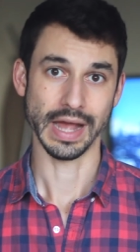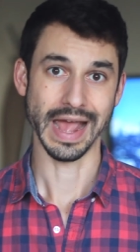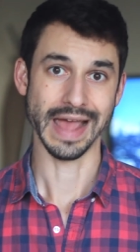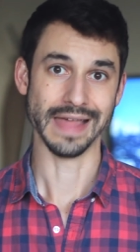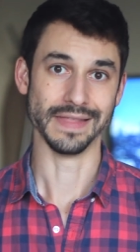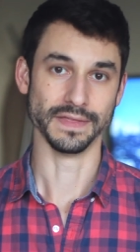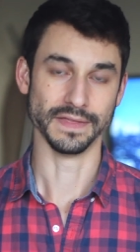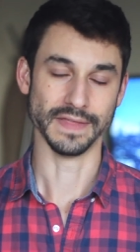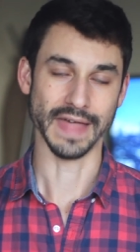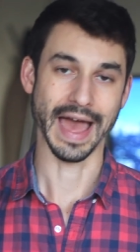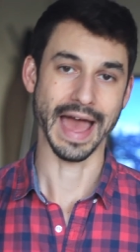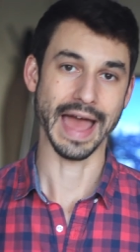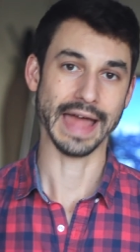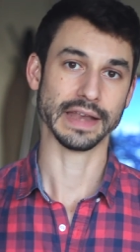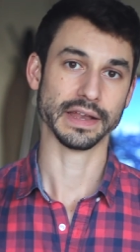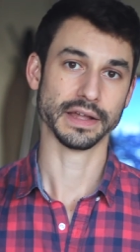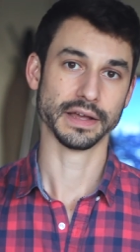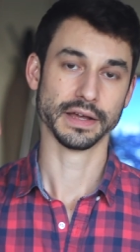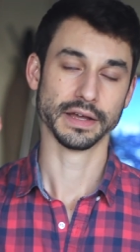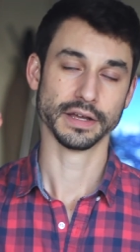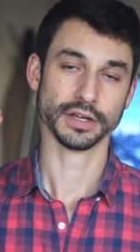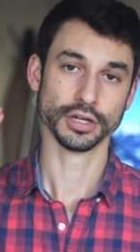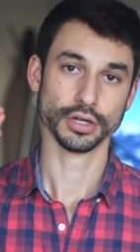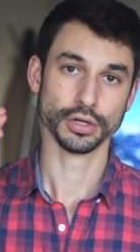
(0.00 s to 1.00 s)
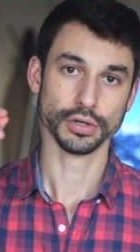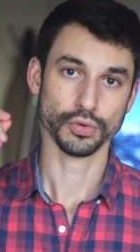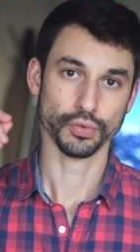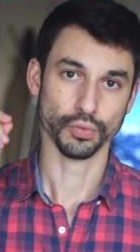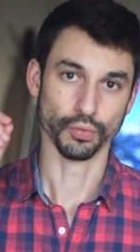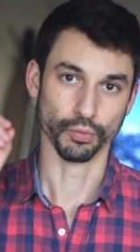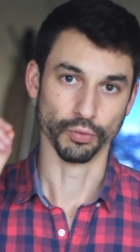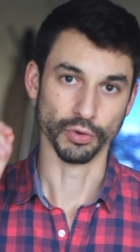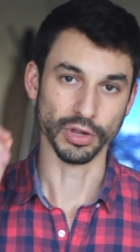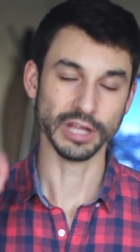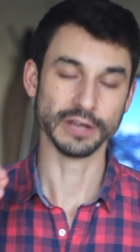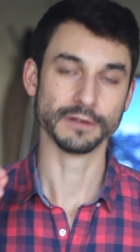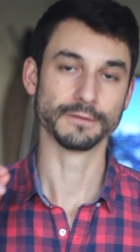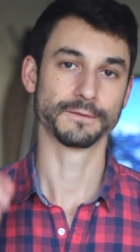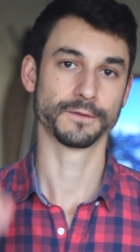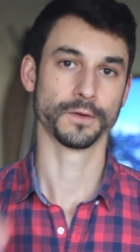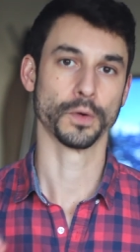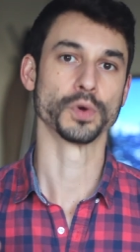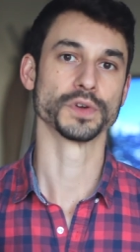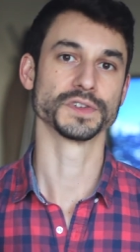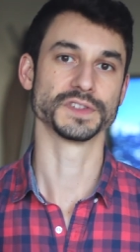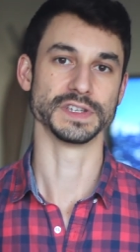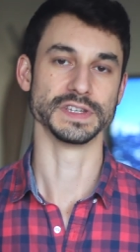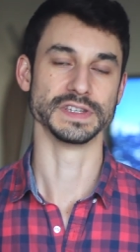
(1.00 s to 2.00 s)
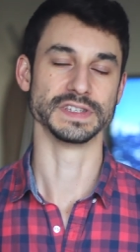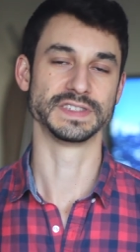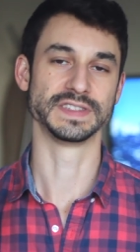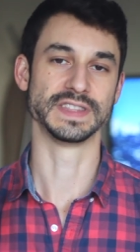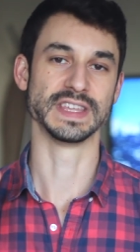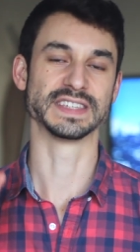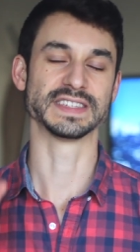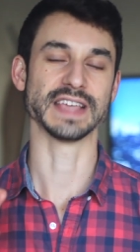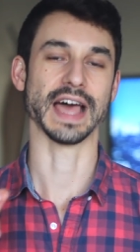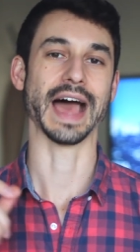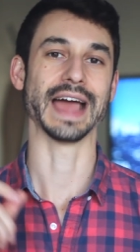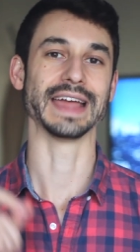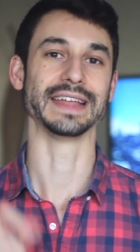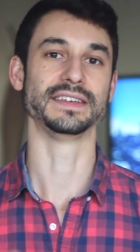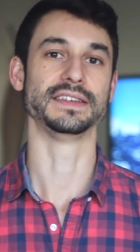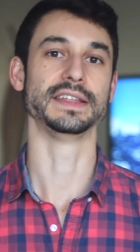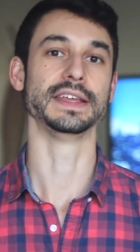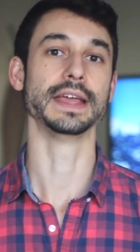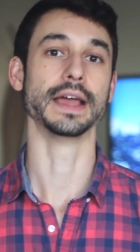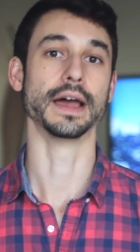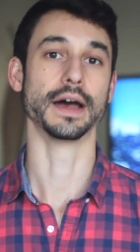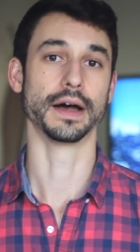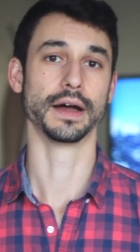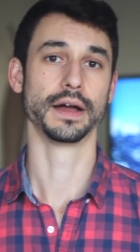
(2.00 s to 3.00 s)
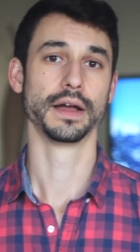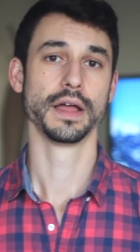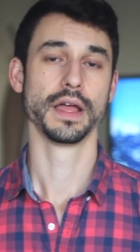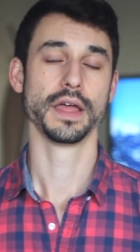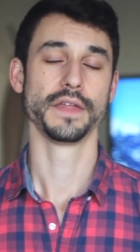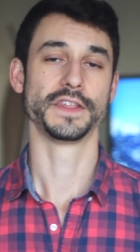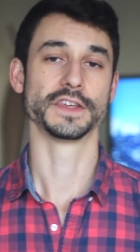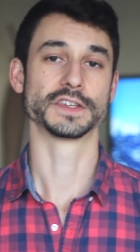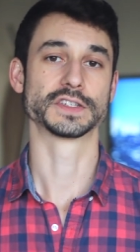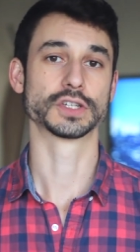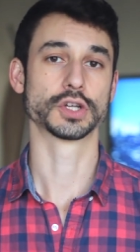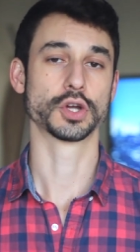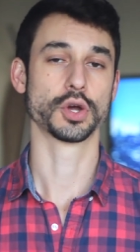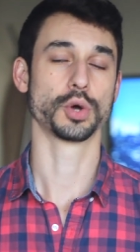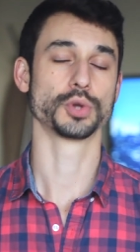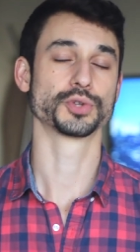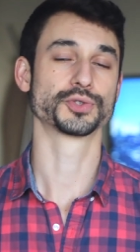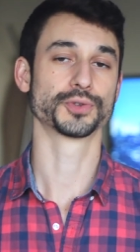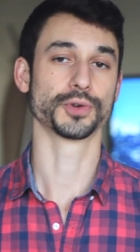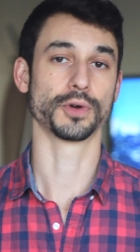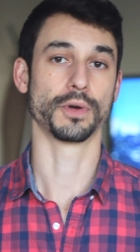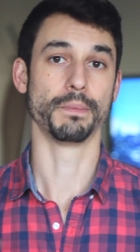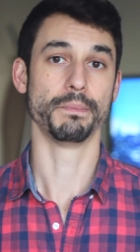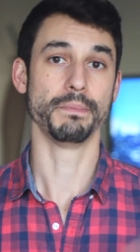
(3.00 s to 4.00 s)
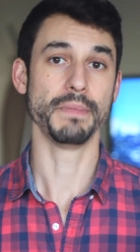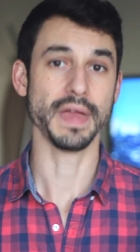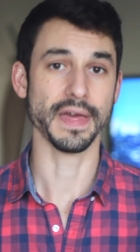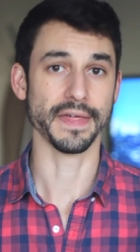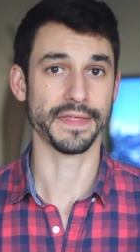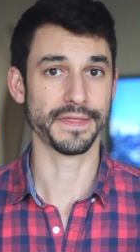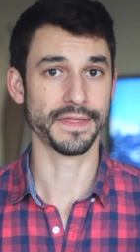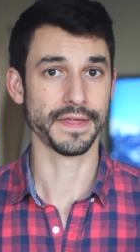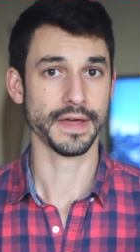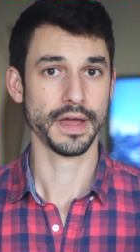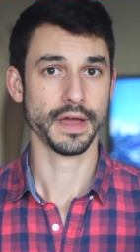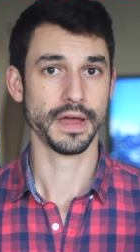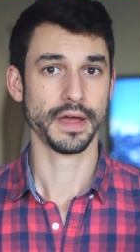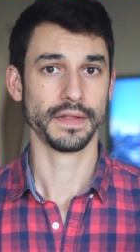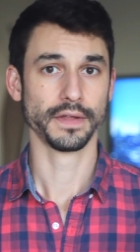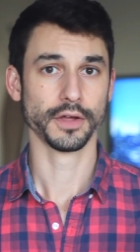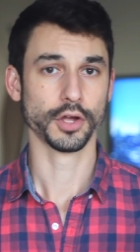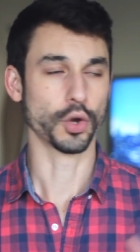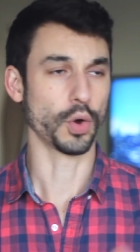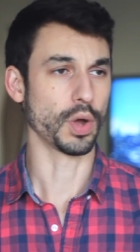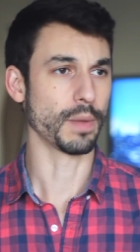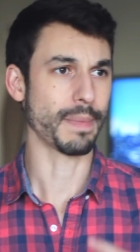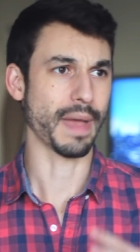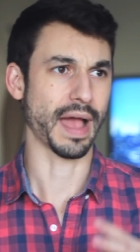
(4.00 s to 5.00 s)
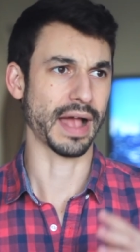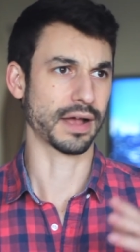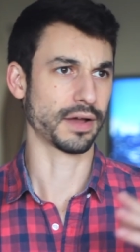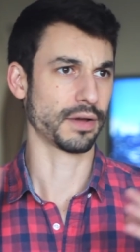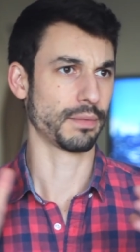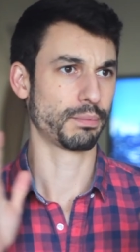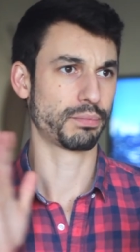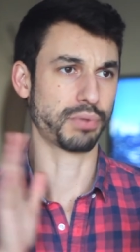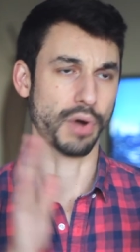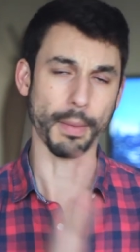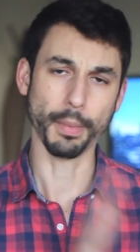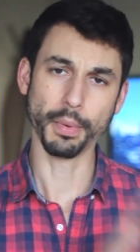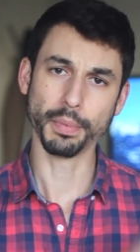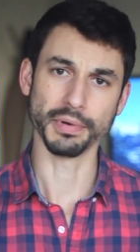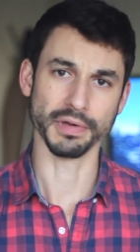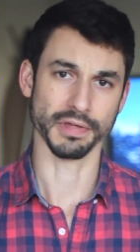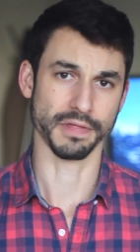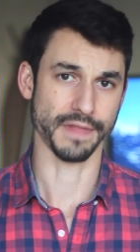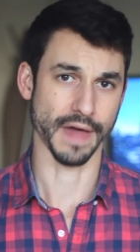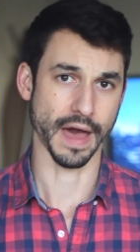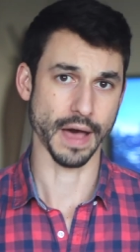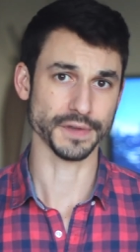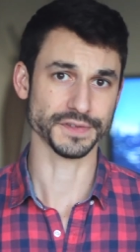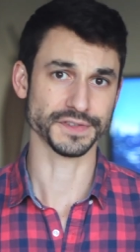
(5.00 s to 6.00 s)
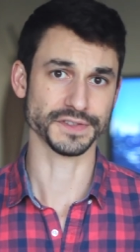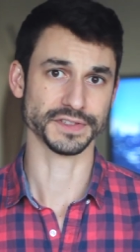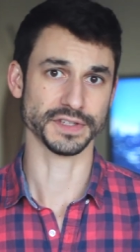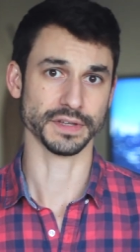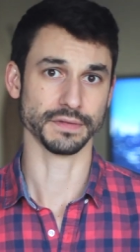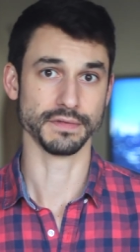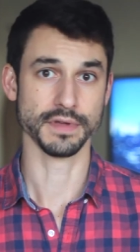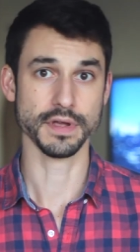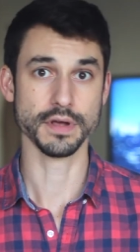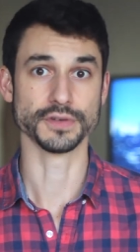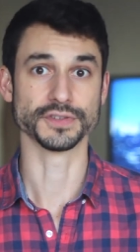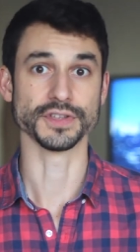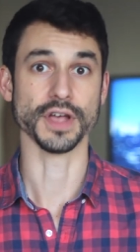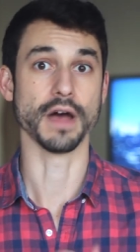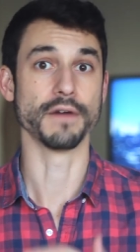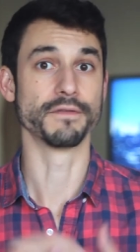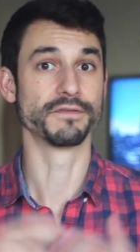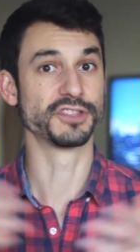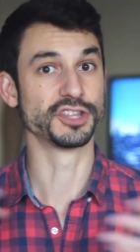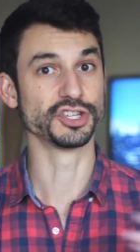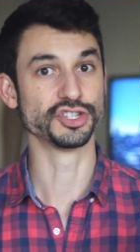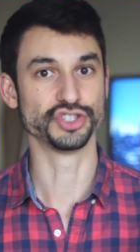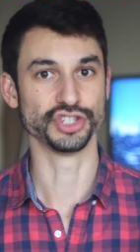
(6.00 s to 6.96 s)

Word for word: And that reinforces this idea, this cultural myth, going back probably thousands of years, of the